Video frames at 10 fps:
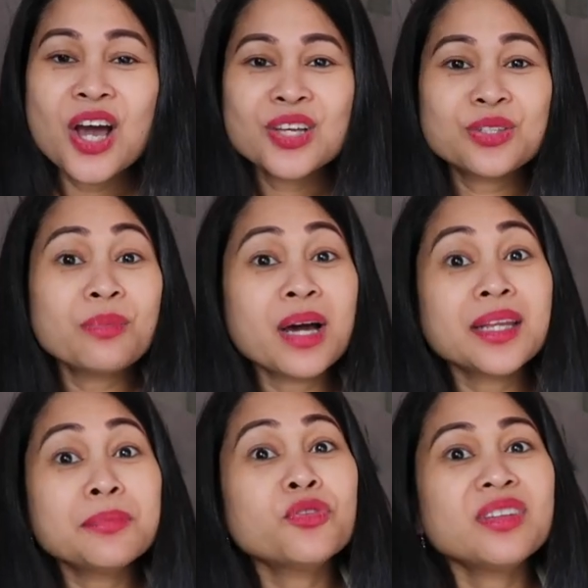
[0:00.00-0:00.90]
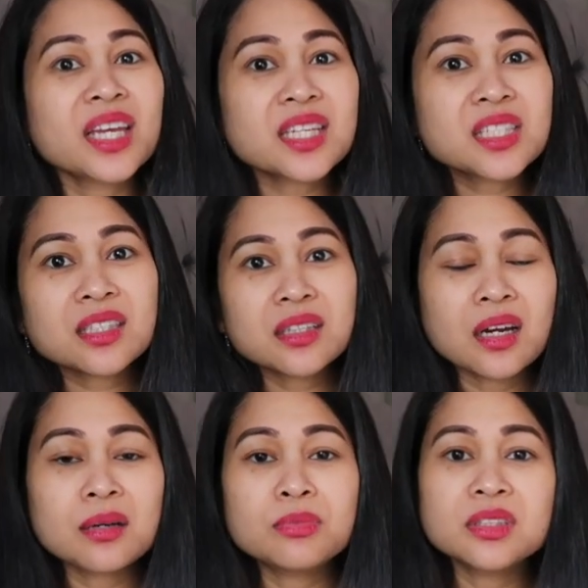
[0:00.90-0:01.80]
So, malay mo, next year,
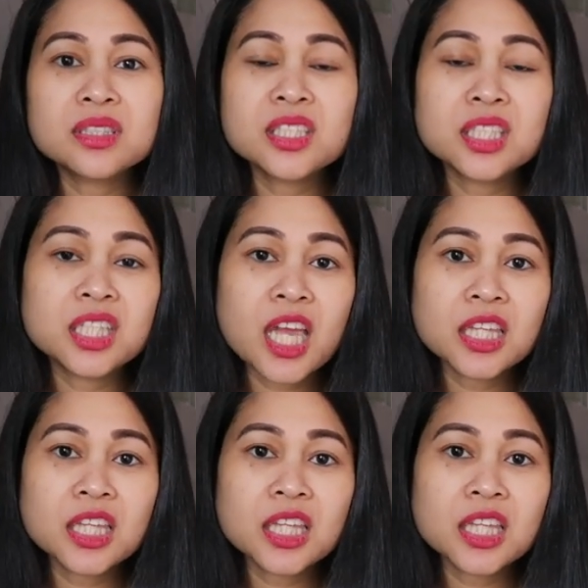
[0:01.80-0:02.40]
aabot na siya ng